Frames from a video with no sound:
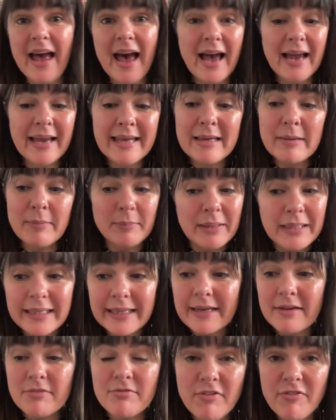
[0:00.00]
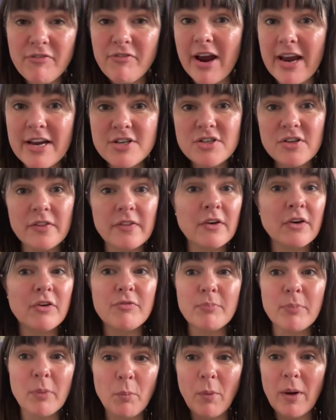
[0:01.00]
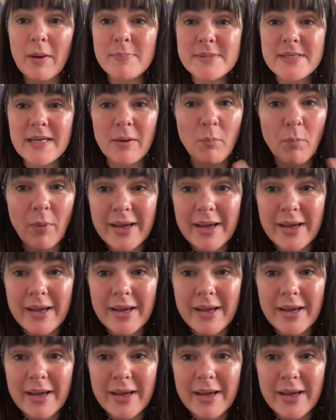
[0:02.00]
I keep clicking refresh on the government website,